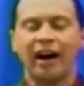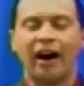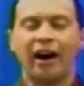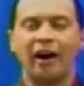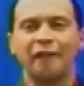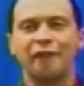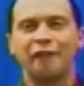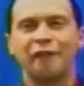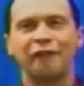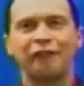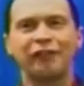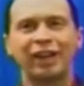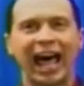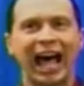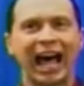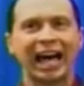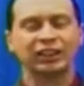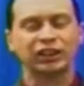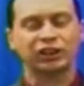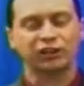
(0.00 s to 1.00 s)
of
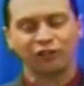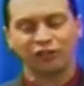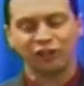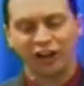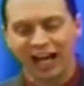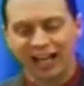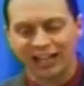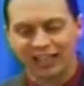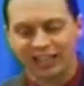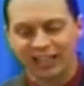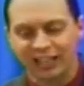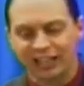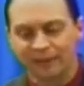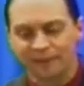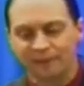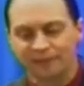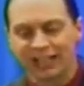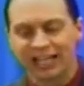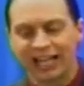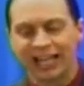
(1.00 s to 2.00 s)
flash flooding